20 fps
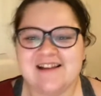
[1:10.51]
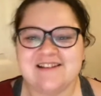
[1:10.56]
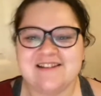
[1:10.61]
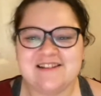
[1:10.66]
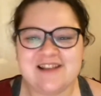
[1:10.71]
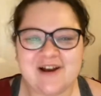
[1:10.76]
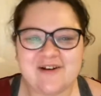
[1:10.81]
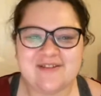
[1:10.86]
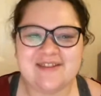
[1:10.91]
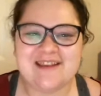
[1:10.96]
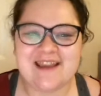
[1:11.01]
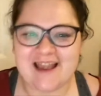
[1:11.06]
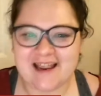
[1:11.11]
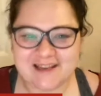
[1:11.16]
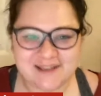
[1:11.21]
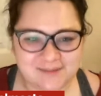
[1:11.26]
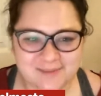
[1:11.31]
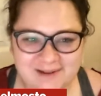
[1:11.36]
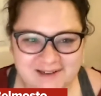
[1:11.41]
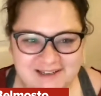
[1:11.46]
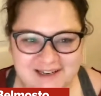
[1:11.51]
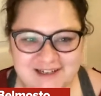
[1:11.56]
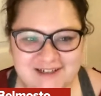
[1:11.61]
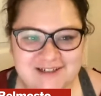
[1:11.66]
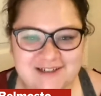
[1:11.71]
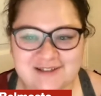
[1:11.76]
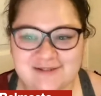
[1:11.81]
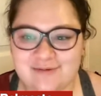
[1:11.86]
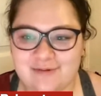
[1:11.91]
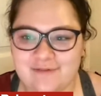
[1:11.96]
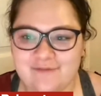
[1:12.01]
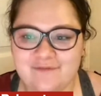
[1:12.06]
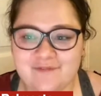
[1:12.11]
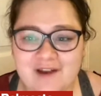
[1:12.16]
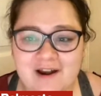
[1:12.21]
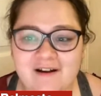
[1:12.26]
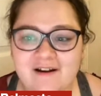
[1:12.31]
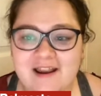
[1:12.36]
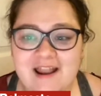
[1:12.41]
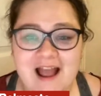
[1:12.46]
So the expectations were
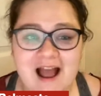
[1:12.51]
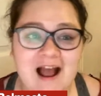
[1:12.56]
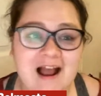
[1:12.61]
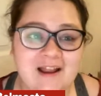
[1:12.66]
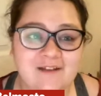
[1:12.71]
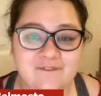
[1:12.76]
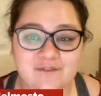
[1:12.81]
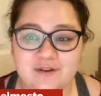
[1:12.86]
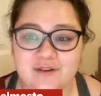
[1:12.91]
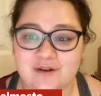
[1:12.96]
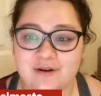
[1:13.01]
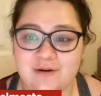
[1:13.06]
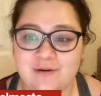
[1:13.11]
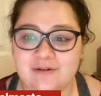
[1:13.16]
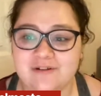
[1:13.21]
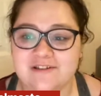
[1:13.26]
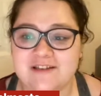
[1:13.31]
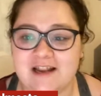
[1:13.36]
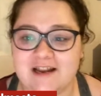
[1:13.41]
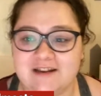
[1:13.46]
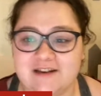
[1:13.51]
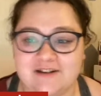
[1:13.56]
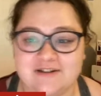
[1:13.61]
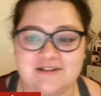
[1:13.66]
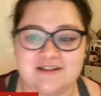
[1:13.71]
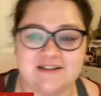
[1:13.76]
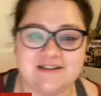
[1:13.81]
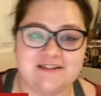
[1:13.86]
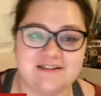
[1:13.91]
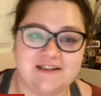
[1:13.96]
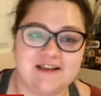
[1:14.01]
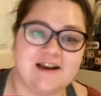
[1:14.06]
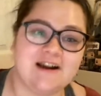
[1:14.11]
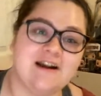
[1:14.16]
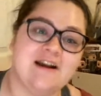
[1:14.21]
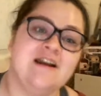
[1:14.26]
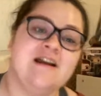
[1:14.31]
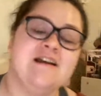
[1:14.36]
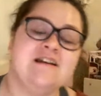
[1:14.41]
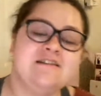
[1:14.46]
very high for the goaltenders this
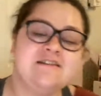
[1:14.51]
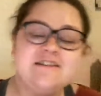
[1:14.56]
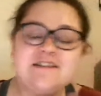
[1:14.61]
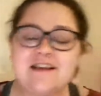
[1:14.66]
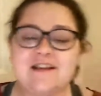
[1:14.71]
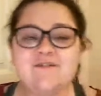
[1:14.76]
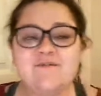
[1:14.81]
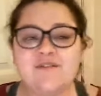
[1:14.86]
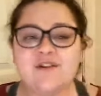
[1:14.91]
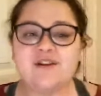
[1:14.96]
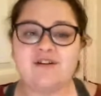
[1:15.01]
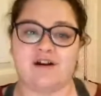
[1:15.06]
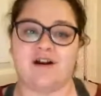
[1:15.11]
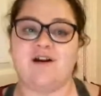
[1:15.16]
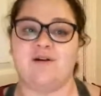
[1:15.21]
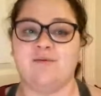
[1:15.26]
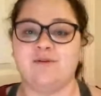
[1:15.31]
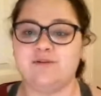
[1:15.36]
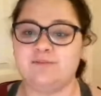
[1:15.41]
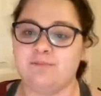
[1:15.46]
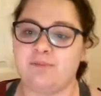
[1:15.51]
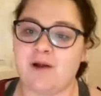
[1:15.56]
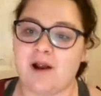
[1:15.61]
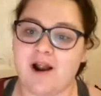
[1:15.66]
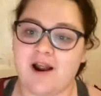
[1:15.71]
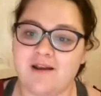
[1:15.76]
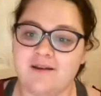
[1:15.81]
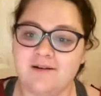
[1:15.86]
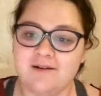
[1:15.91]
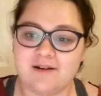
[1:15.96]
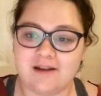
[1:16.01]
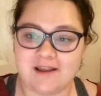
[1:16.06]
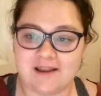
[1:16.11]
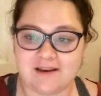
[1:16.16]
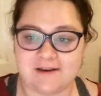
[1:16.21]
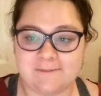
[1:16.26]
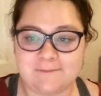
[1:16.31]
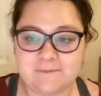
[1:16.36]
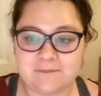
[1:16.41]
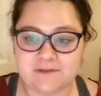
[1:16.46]
year. Dan Vladar was brought
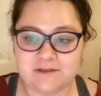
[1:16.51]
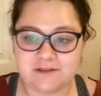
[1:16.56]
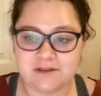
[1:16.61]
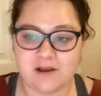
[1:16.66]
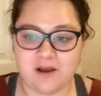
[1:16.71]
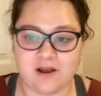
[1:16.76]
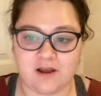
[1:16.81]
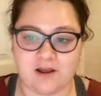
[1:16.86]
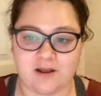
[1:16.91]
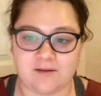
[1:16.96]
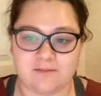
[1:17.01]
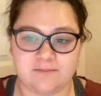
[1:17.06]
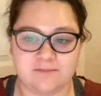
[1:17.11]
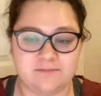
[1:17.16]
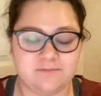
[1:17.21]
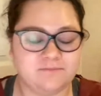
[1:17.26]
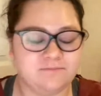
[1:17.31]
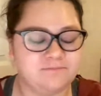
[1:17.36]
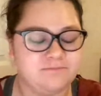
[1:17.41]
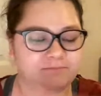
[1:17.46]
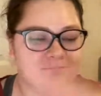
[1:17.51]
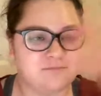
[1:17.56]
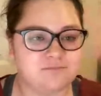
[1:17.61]
in um,